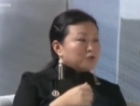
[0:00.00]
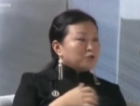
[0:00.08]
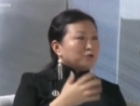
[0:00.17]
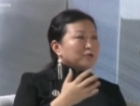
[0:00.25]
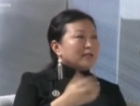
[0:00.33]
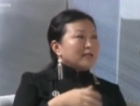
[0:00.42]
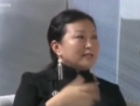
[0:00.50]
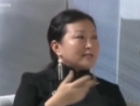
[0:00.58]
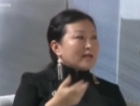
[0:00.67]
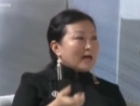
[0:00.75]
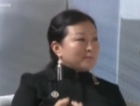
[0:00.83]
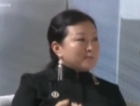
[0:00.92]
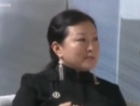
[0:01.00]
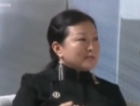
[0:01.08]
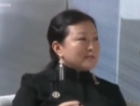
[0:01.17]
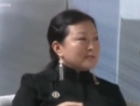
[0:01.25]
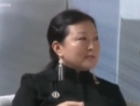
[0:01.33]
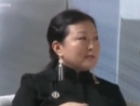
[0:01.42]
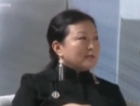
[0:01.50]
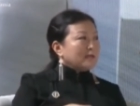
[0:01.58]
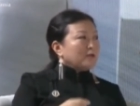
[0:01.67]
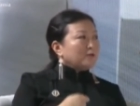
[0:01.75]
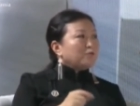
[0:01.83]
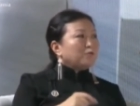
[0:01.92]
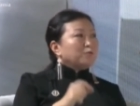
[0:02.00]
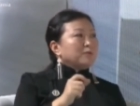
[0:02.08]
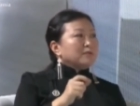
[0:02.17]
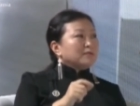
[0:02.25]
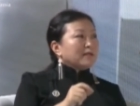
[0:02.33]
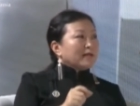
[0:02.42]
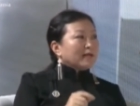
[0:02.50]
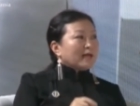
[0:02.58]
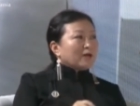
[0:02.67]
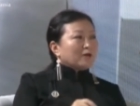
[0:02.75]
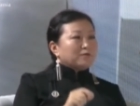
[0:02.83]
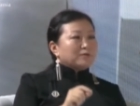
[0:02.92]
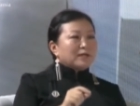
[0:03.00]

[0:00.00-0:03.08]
During his absence, women take care of